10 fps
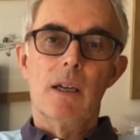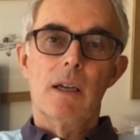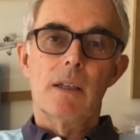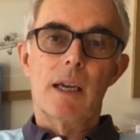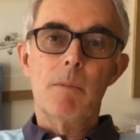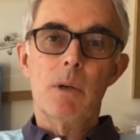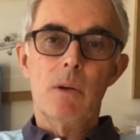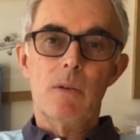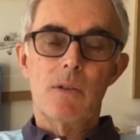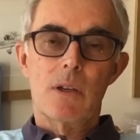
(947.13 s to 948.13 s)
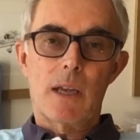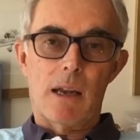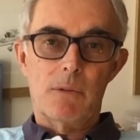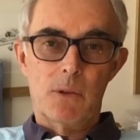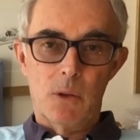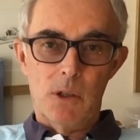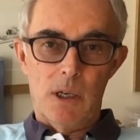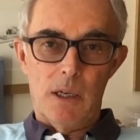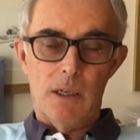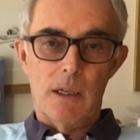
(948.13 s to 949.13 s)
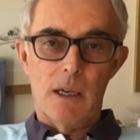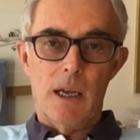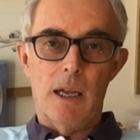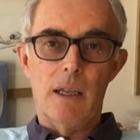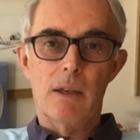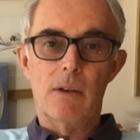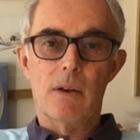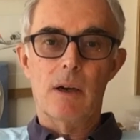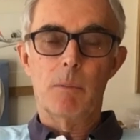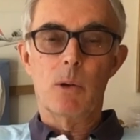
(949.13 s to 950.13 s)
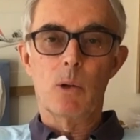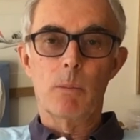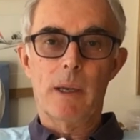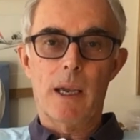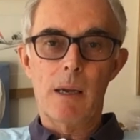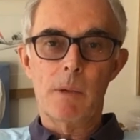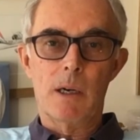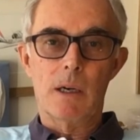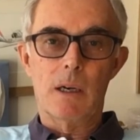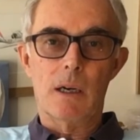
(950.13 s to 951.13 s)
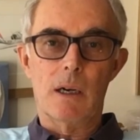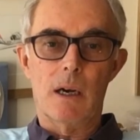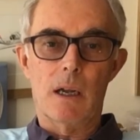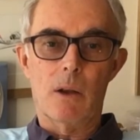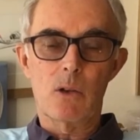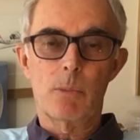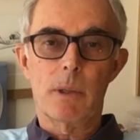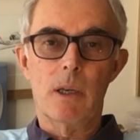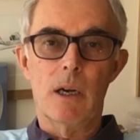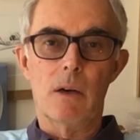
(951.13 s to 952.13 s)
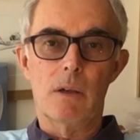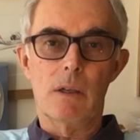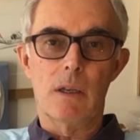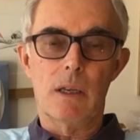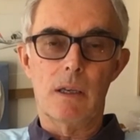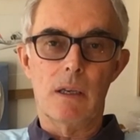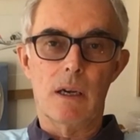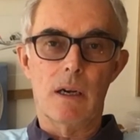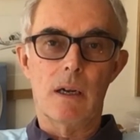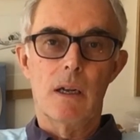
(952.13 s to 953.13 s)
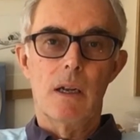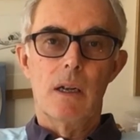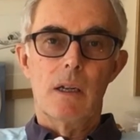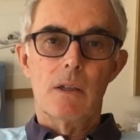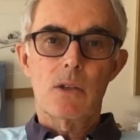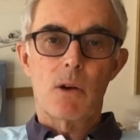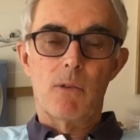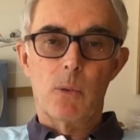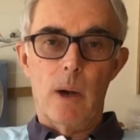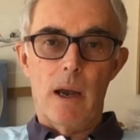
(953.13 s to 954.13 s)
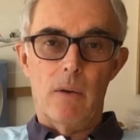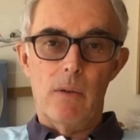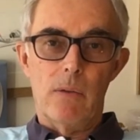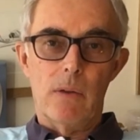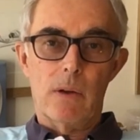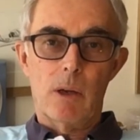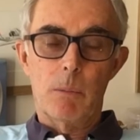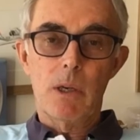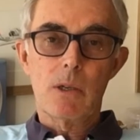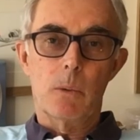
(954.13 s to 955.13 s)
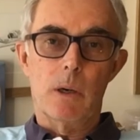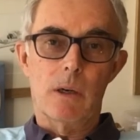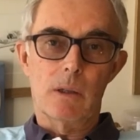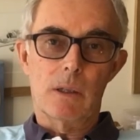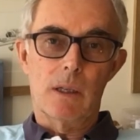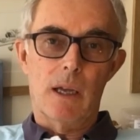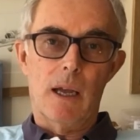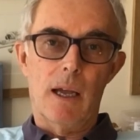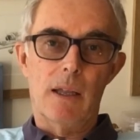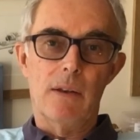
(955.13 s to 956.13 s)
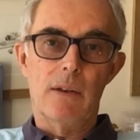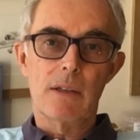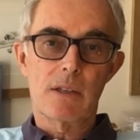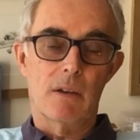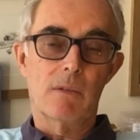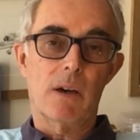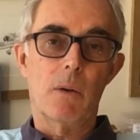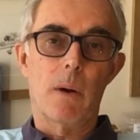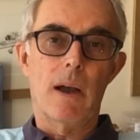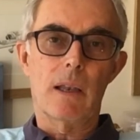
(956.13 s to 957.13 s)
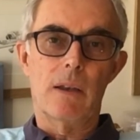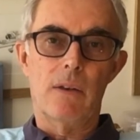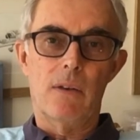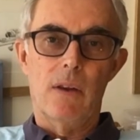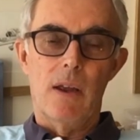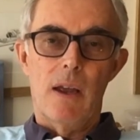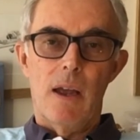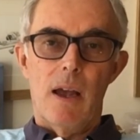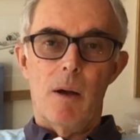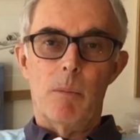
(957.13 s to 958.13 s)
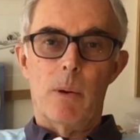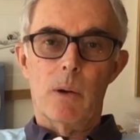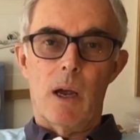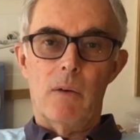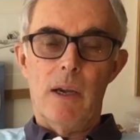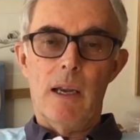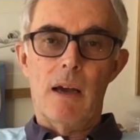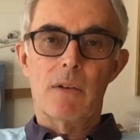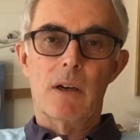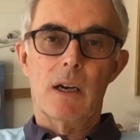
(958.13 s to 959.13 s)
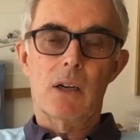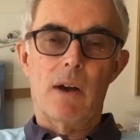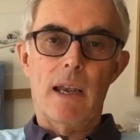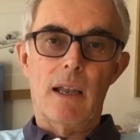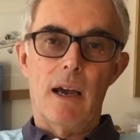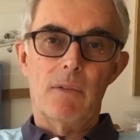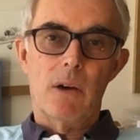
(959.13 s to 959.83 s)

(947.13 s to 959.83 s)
they moved to California, and Paul became an entrepreneur in software and the computer world, and has done very well, and Paul and Irene have a great life